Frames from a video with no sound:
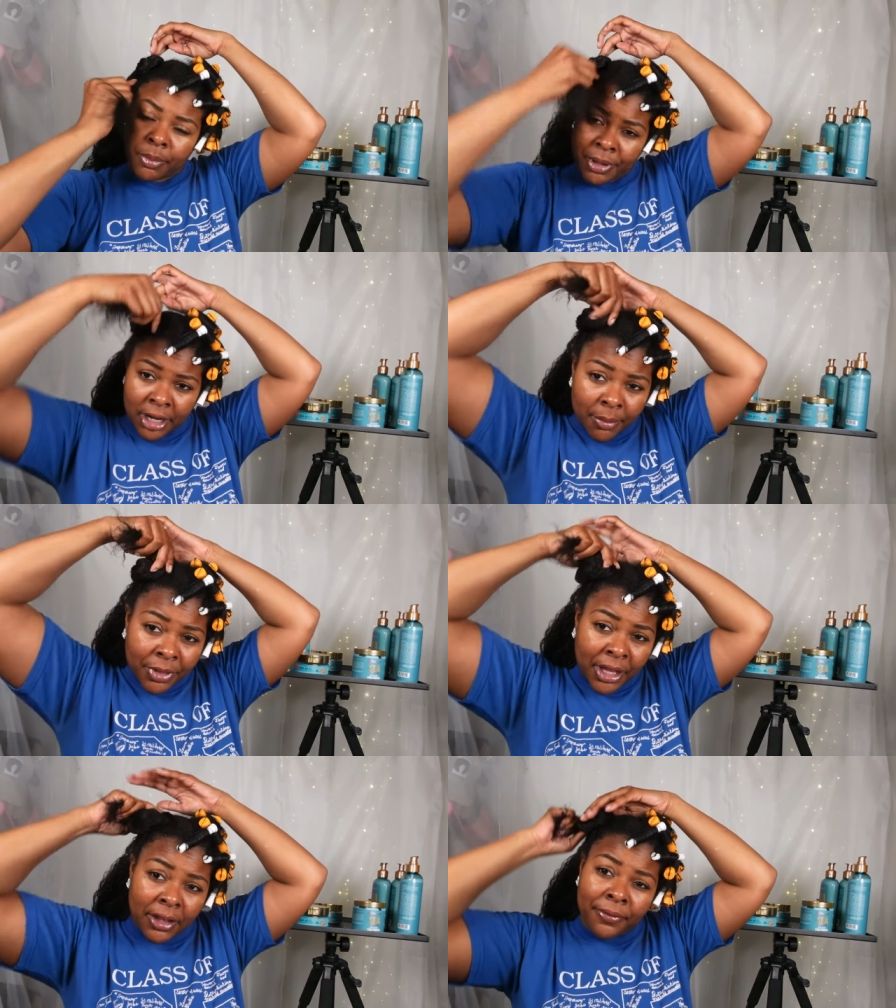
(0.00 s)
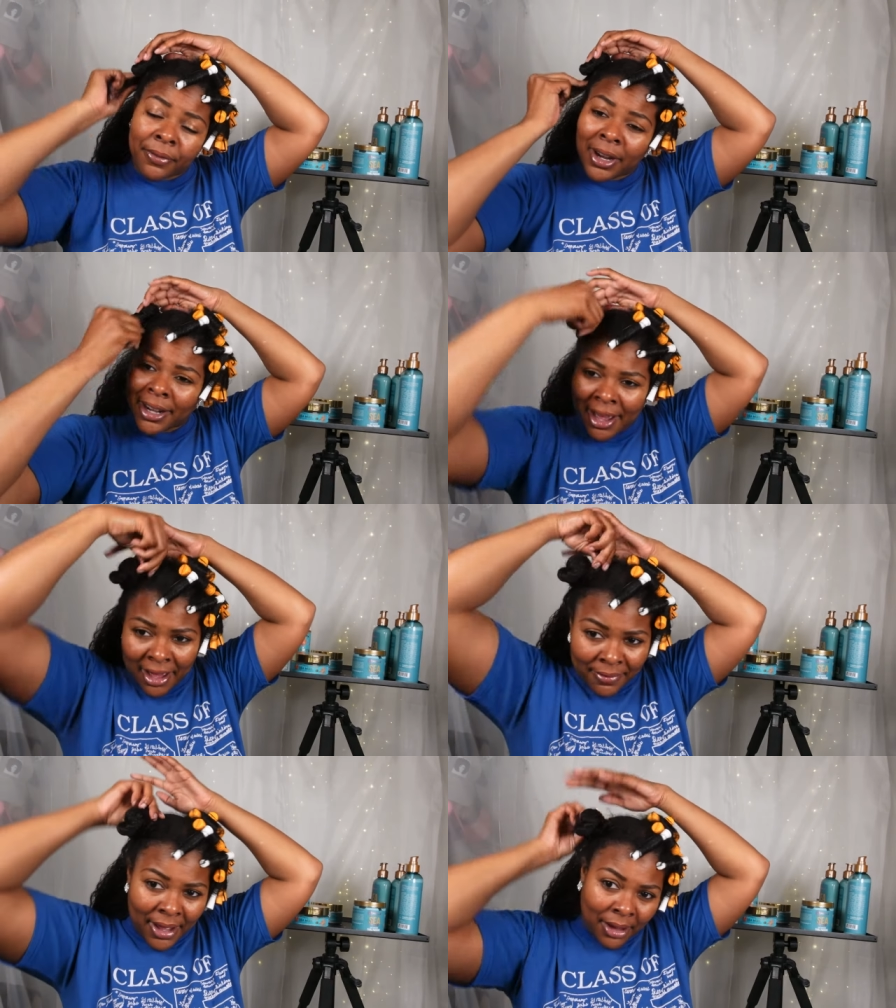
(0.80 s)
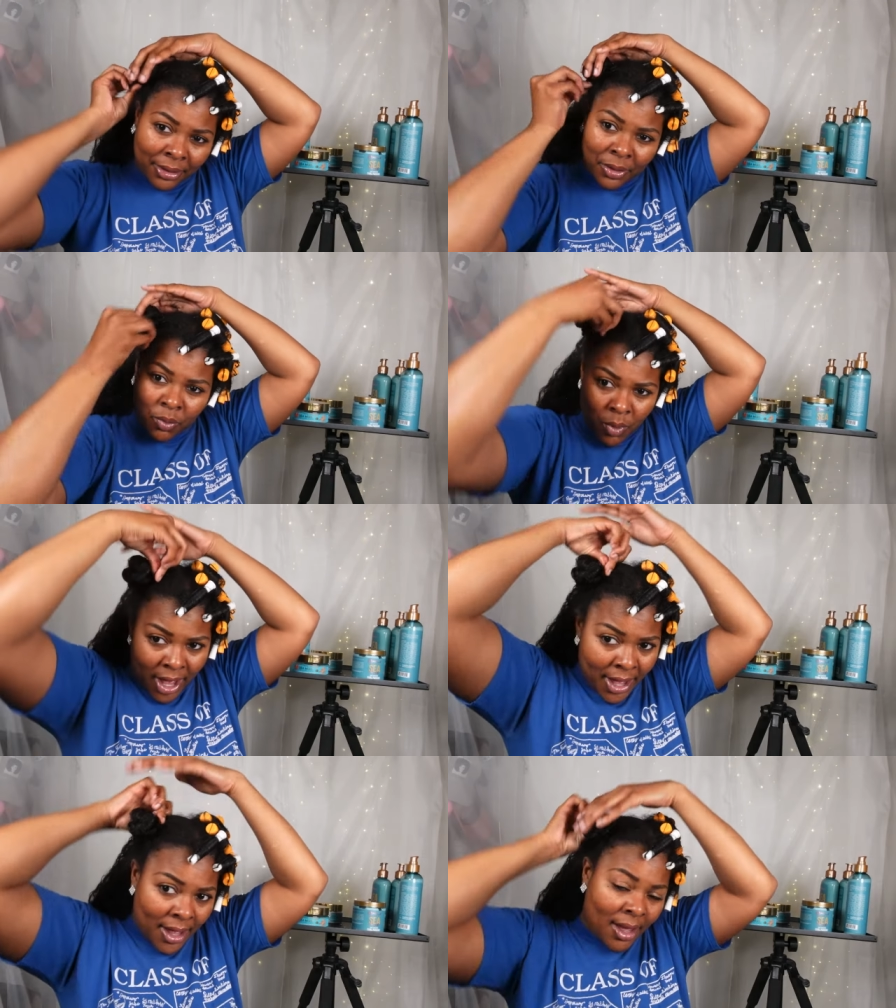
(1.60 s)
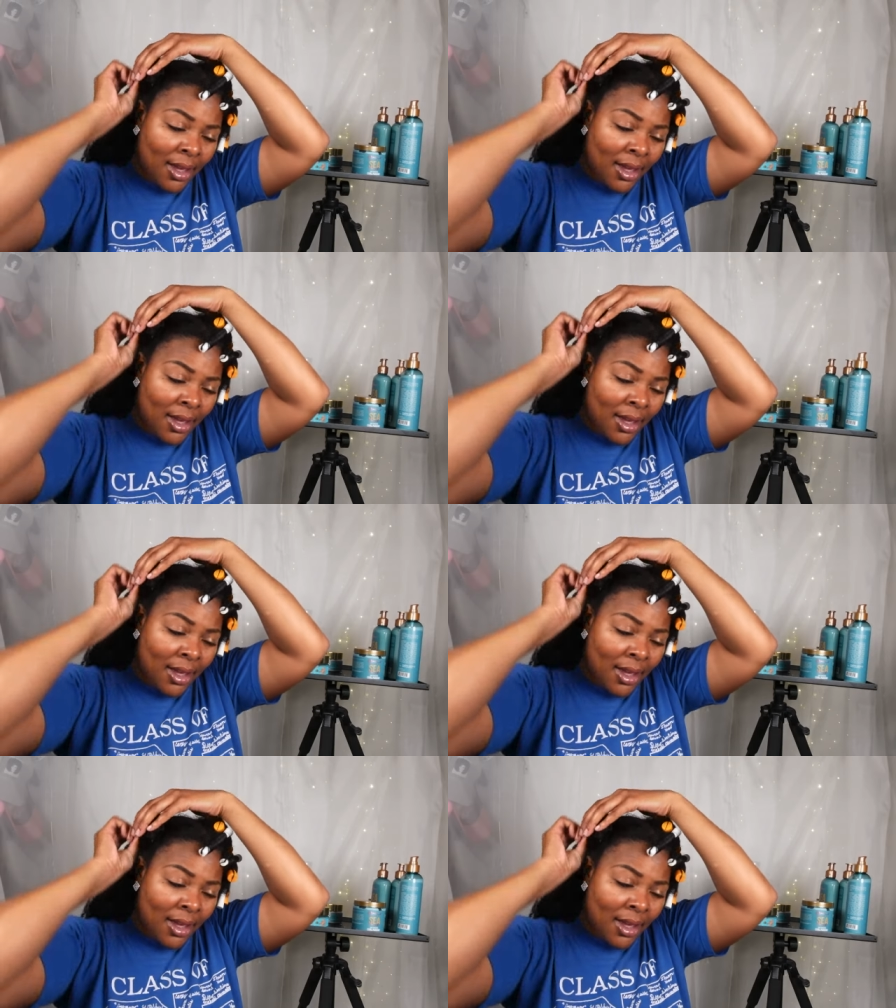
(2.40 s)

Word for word: to pin up the front half out the way